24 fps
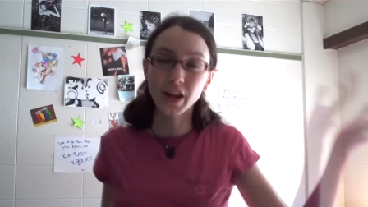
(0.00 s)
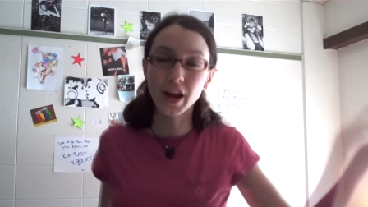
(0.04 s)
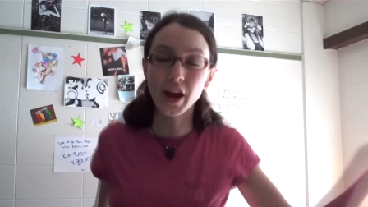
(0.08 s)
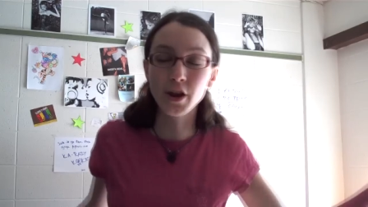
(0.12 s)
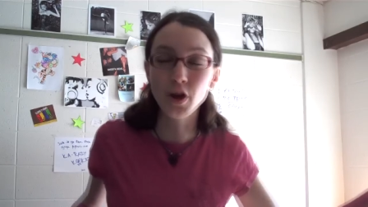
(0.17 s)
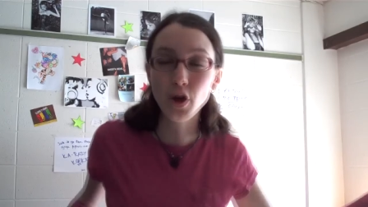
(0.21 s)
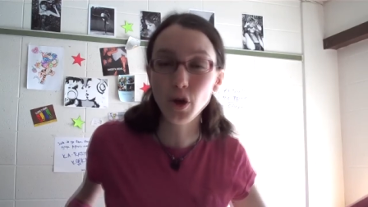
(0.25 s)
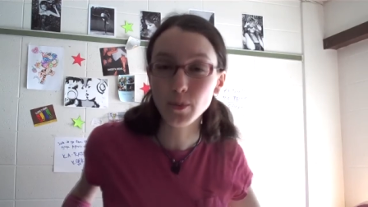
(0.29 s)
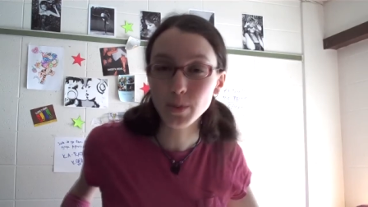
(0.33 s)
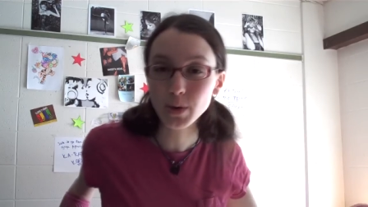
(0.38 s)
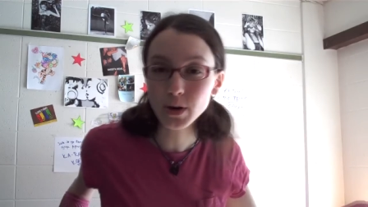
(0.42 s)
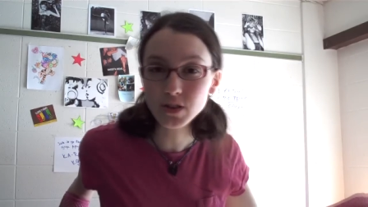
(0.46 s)
Like, I
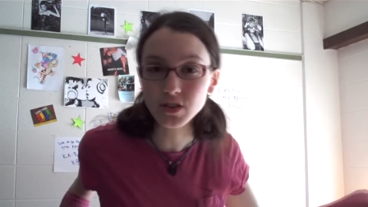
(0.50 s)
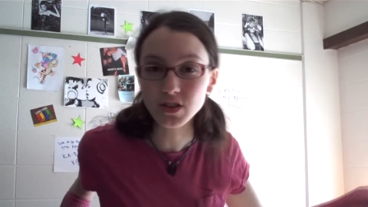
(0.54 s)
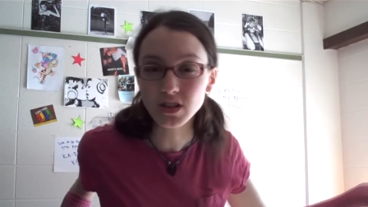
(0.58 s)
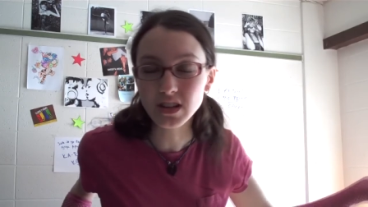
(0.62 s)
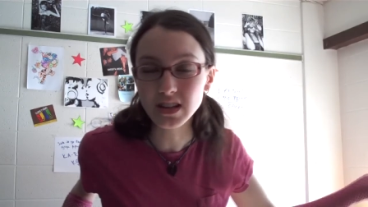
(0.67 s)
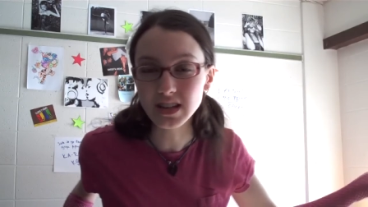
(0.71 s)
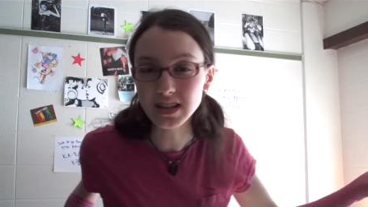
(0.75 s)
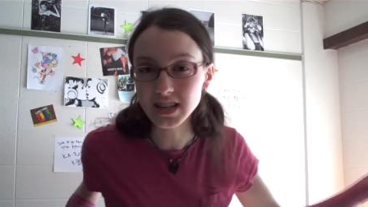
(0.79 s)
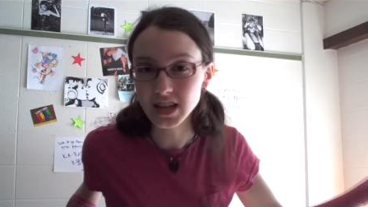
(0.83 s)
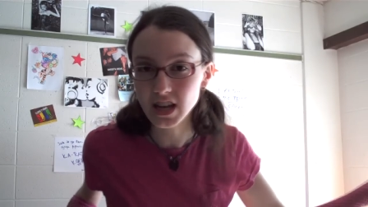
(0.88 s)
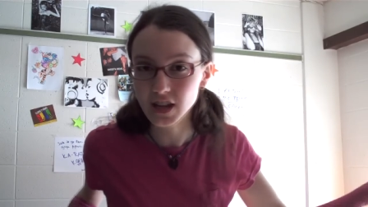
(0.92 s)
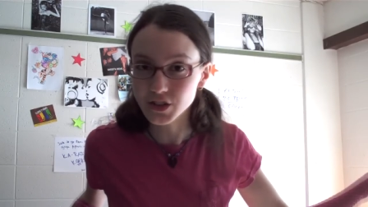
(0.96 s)
know
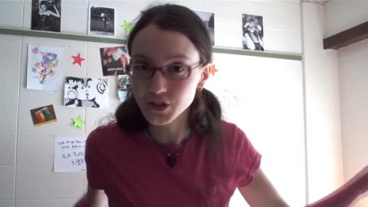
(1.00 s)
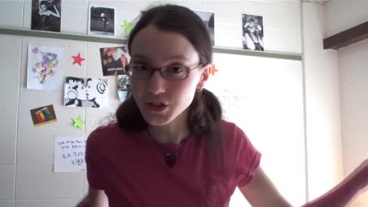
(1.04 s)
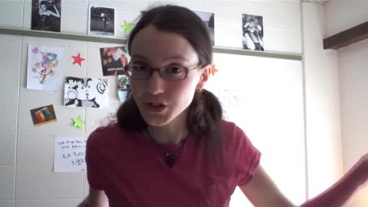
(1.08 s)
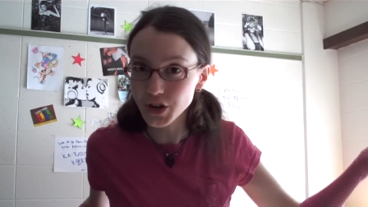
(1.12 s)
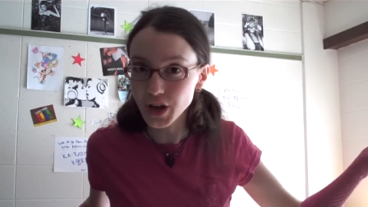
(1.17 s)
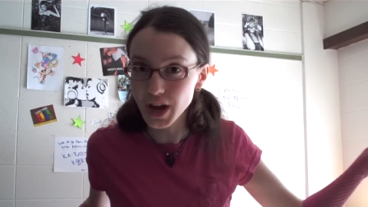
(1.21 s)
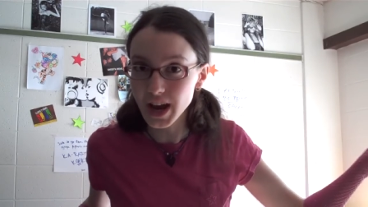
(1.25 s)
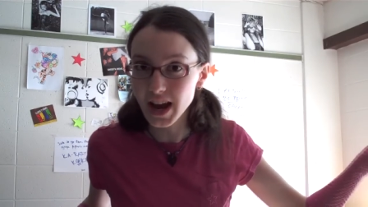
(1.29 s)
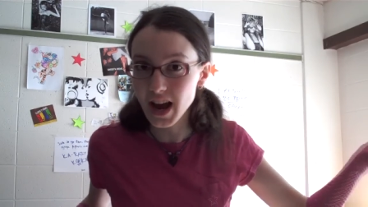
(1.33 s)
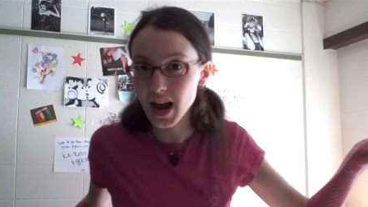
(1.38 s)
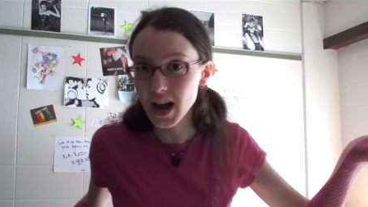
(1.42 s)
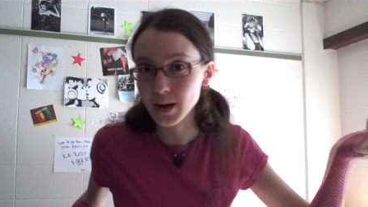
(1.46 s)
personally
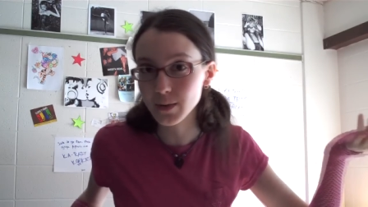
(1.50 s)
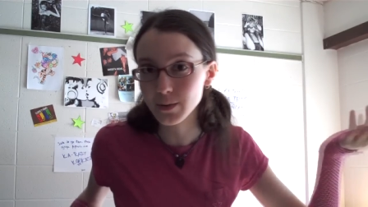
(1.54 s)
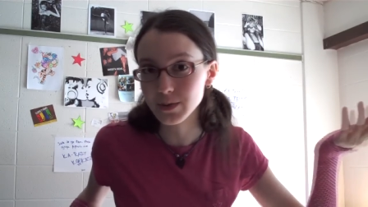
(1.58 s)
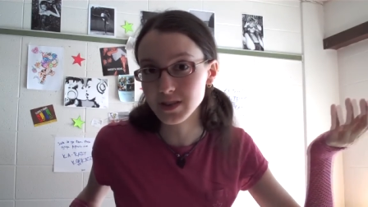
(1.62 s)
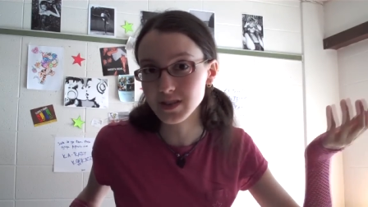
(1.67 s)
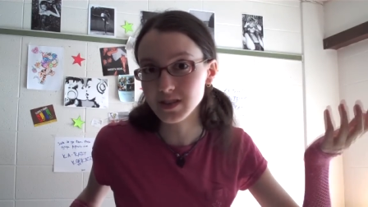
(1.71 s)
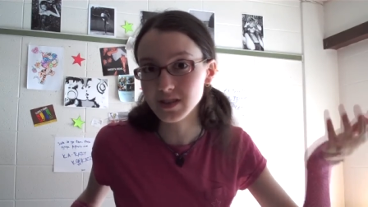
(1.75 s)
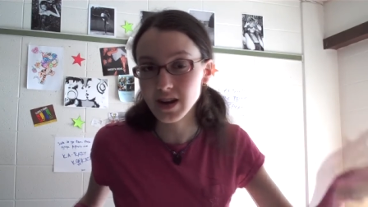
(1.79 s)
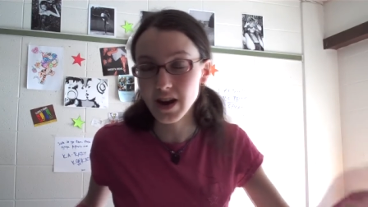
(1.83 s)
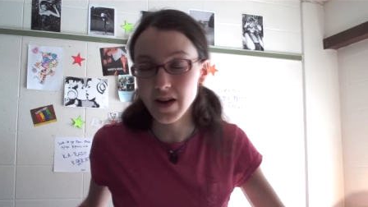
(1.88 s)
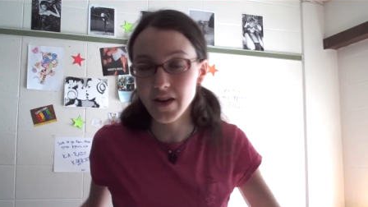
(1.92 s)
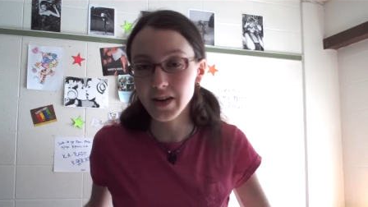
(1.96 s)
yesterday I
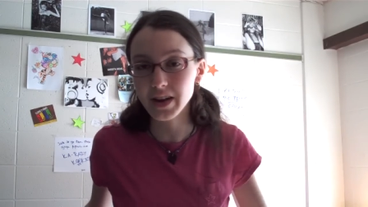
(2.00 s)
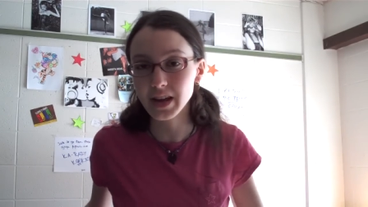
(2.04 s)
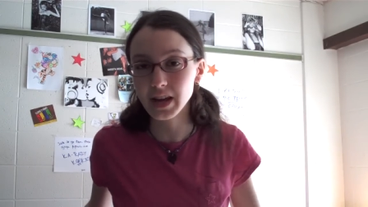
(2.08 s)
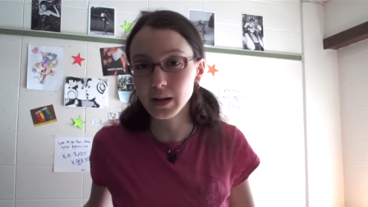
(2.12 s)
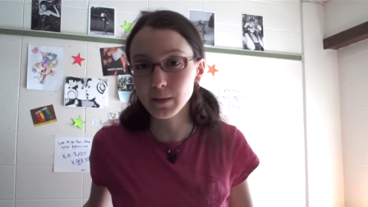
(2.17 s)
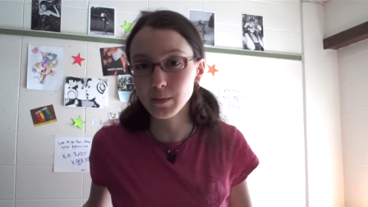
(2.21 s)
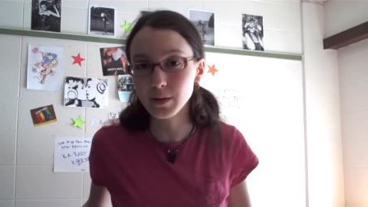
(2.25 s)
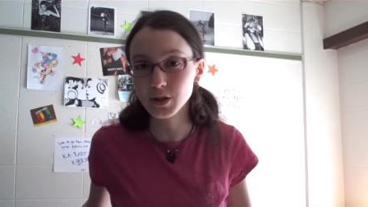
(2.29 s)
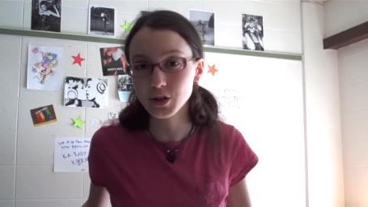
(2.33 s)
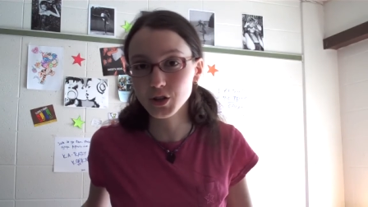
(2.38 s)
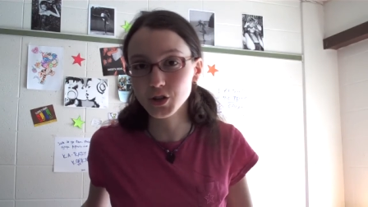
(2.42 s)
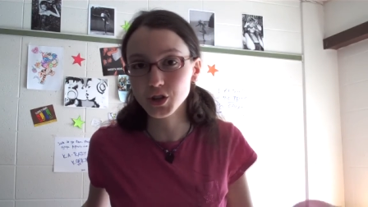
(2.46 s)
was staring
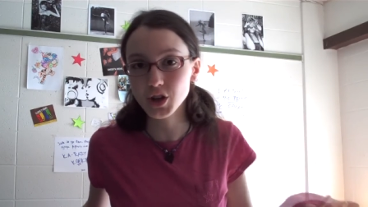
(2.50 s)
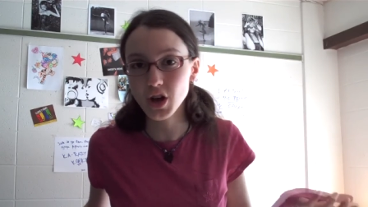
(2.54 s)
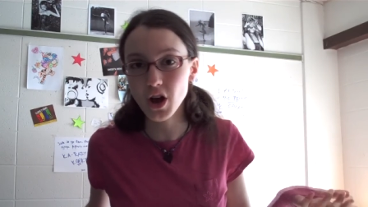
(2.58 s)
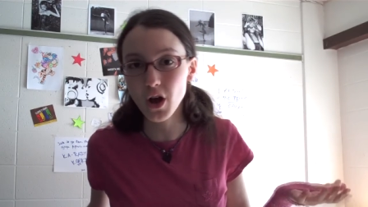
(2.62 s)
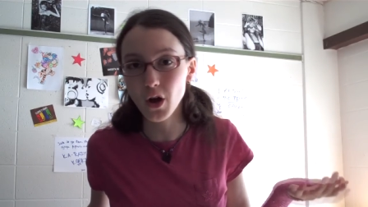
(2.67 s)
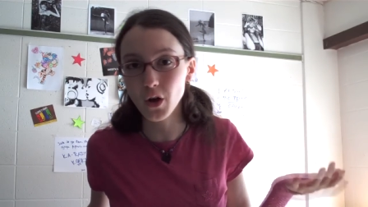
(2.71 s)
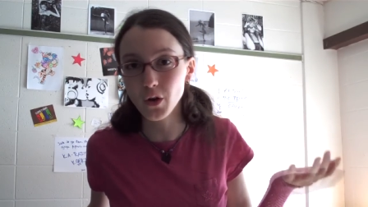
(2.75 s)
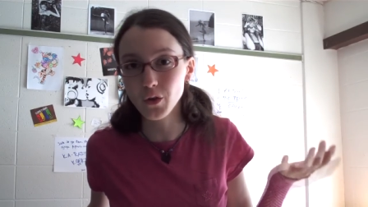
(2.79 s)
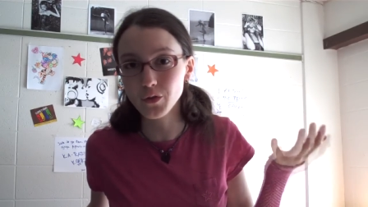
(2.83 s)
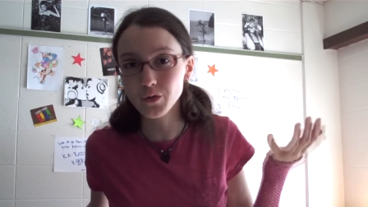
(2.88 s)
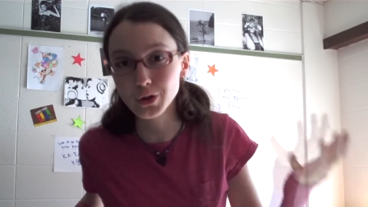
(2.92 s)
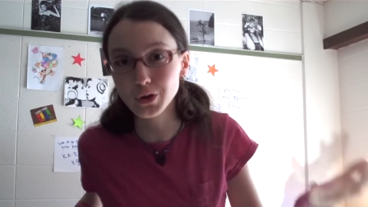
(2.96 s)
at a bunch
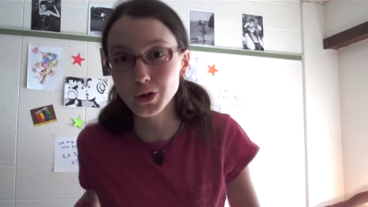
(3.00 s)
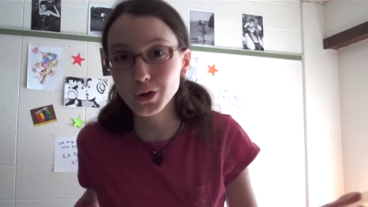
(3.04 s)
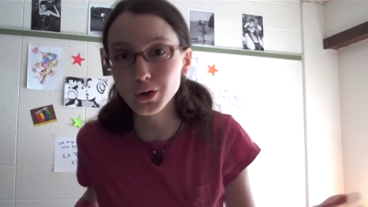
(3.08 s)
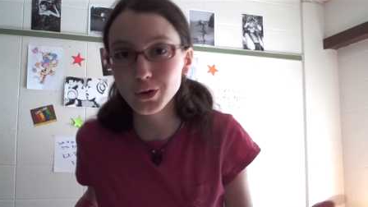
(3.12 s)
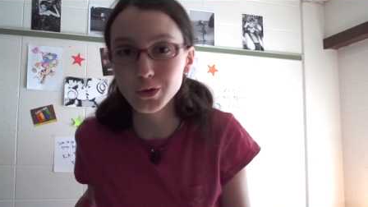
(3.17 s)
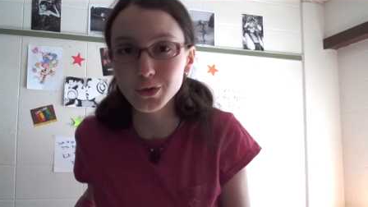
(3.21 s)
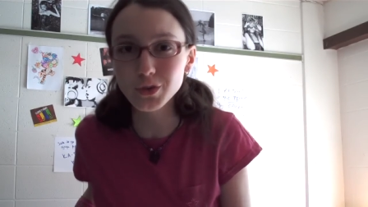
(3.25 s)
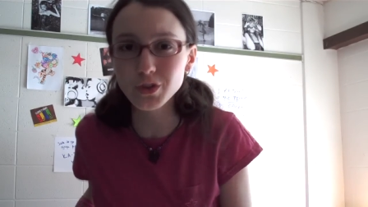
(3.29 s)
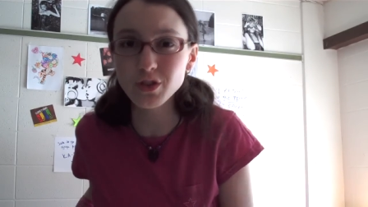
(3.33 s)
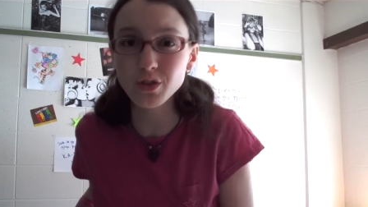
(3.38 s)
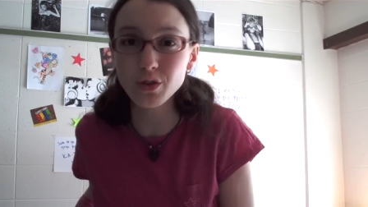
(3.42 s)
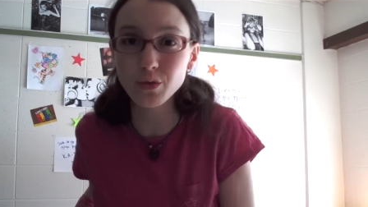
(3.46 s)
of
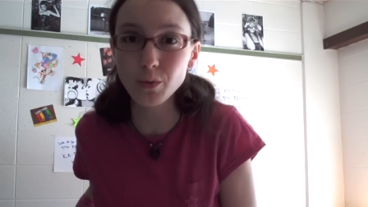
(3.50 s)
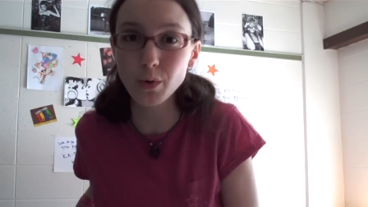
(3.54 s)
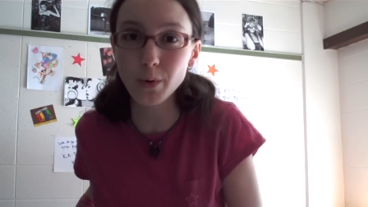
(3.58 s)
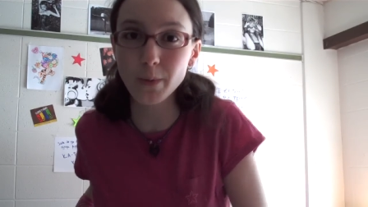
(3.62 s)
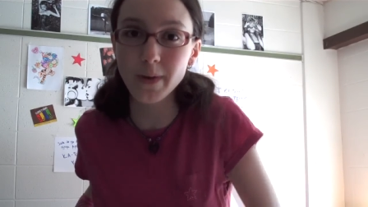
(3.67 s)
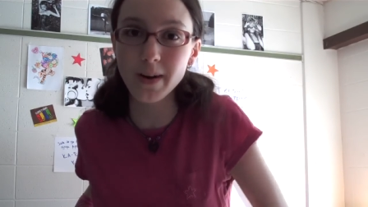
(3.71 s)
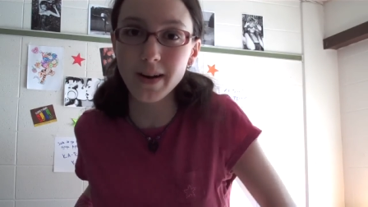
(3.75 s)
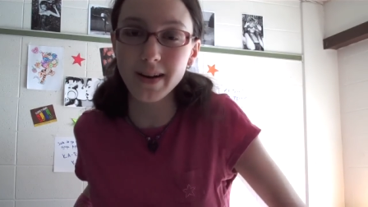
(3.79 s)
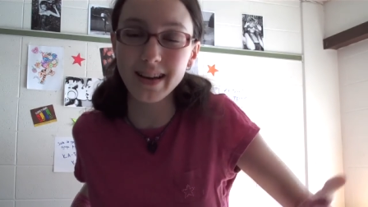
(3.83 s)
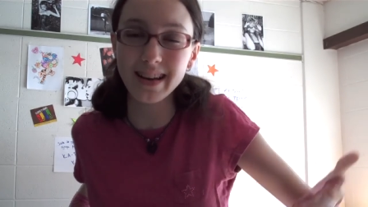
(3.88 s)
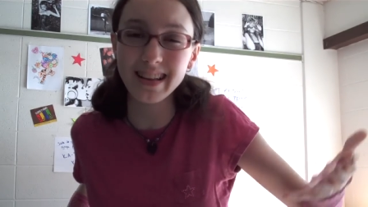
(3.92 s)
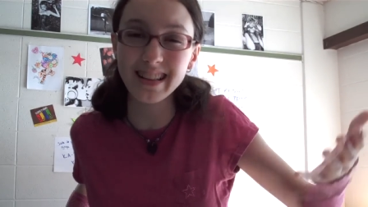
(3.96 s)
girls who were
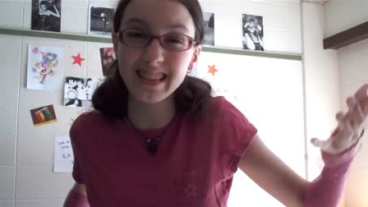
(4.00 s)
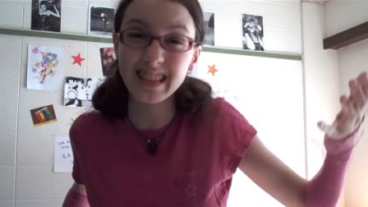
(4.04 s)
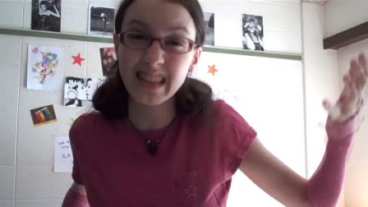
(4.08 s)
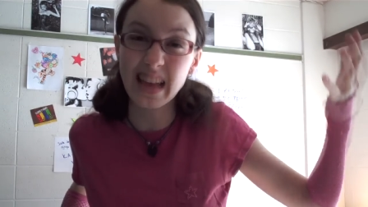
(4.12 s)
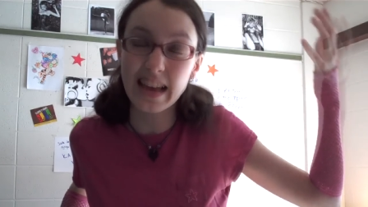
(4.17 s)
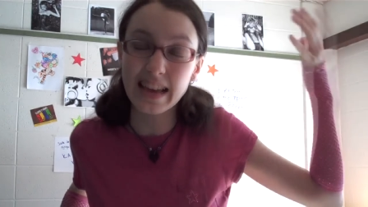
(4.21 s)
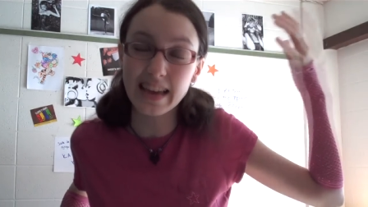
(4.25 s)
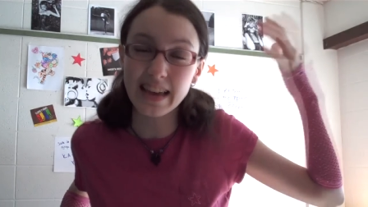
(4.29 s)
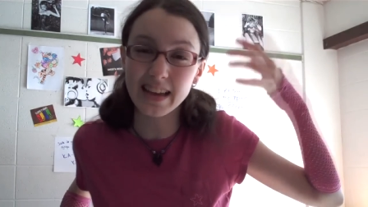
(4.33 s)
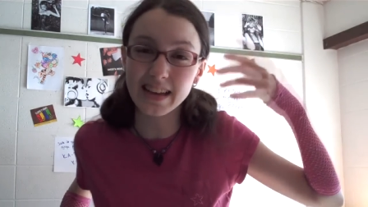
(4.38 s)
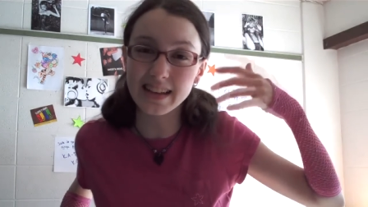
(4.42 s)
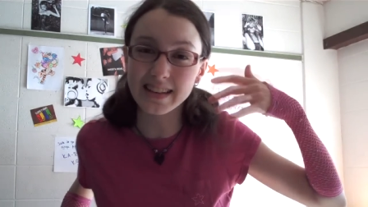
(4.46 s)
wearing
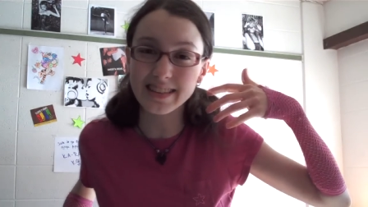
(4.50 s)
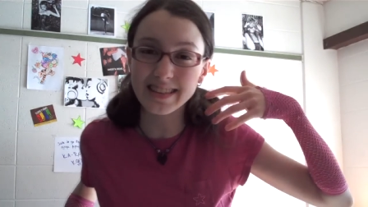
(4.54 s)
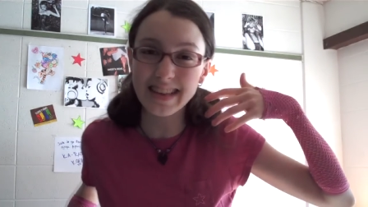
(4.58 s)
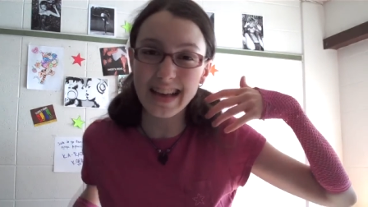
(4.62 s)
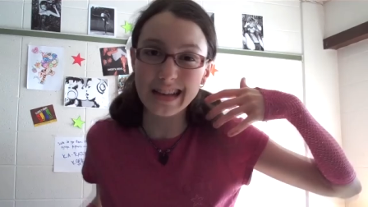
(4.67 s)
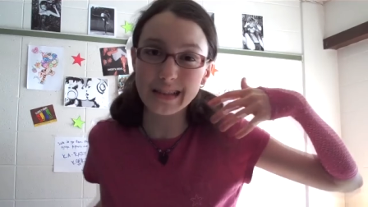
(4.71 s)
leggings